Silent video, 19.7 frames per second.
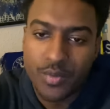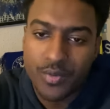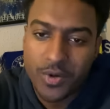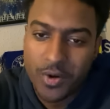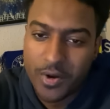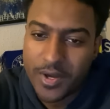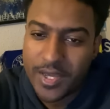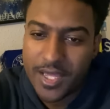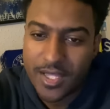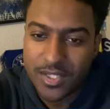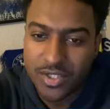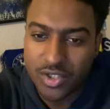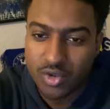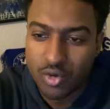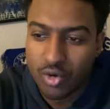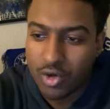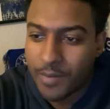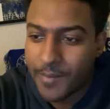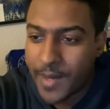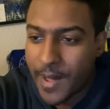We're not here to
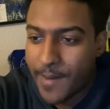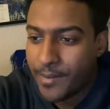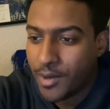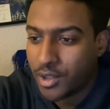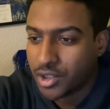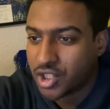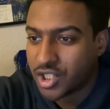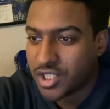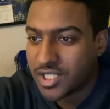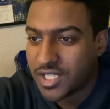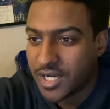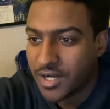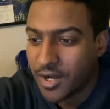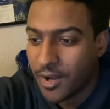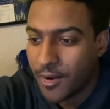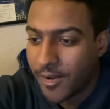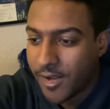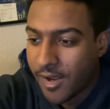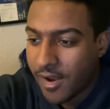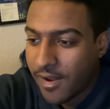talk about
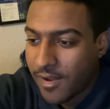Pochettino.